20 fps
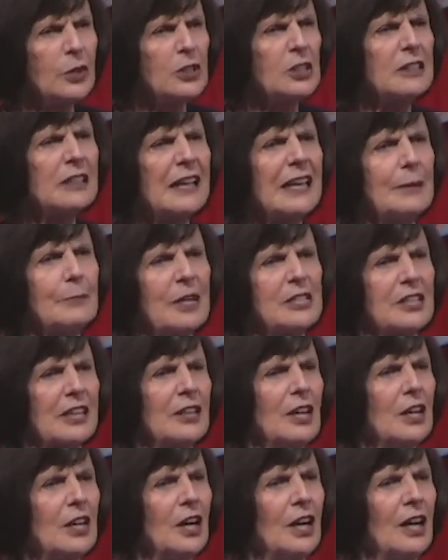the name? They said,
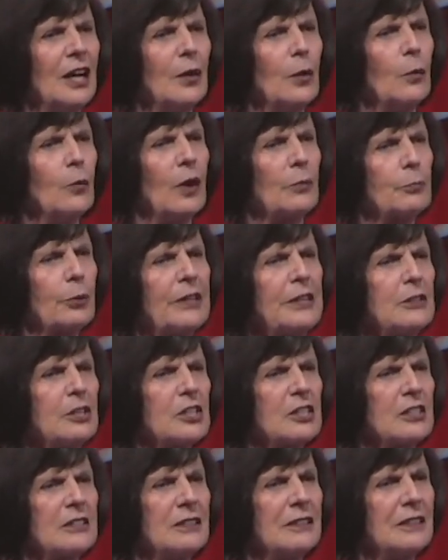
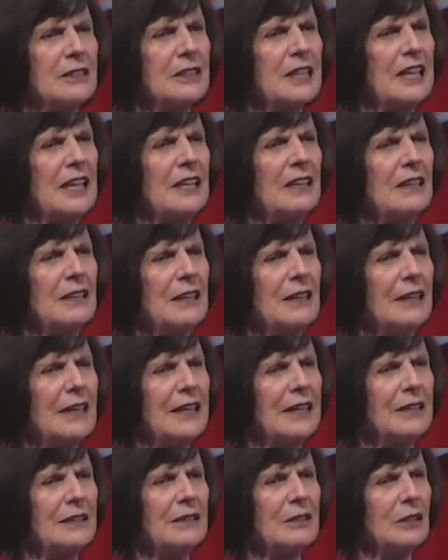Prince, King,
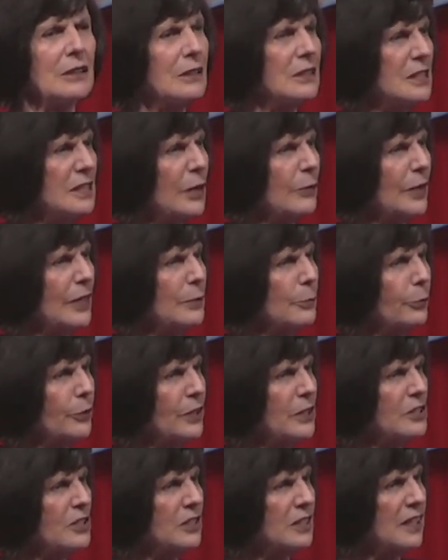and, is that right?
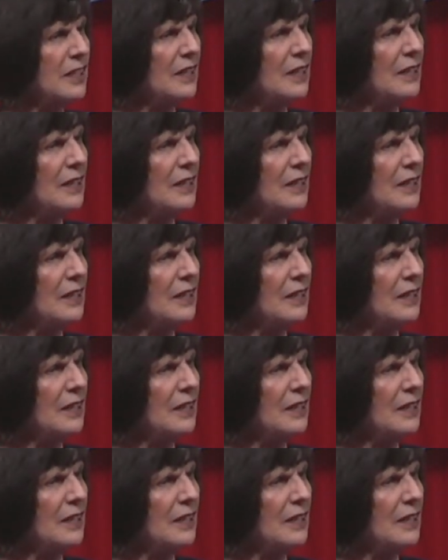Prince, King,